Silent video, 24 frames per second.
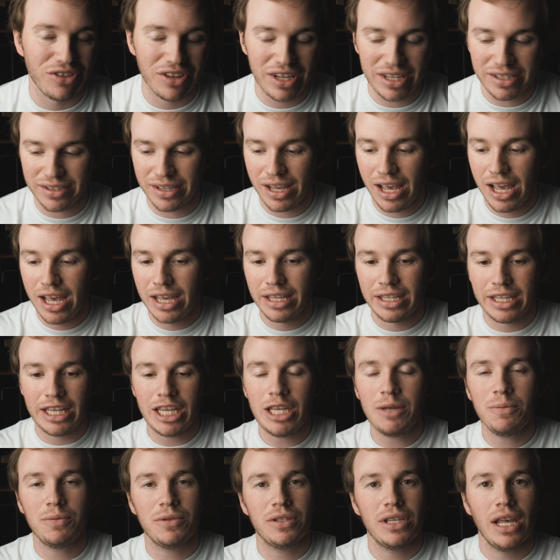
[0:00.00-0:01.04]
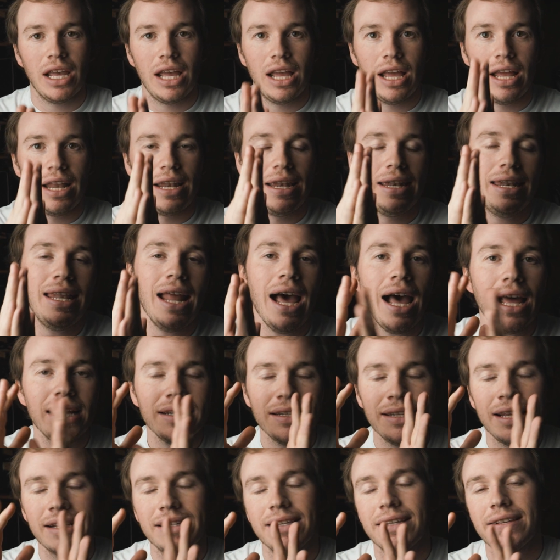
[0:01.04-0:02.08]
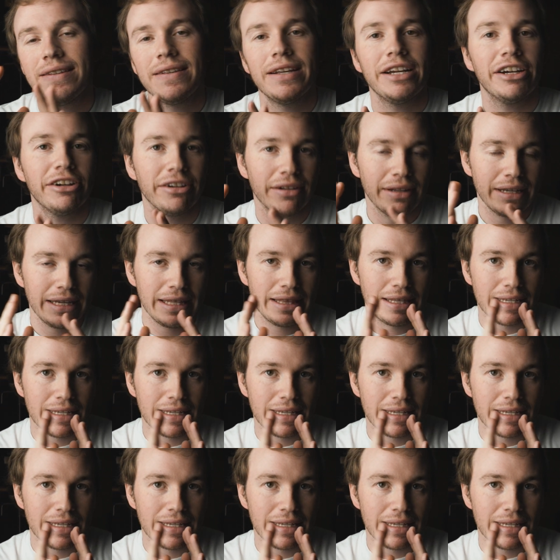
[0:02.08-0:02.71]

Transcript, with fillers: This keeps not necessarily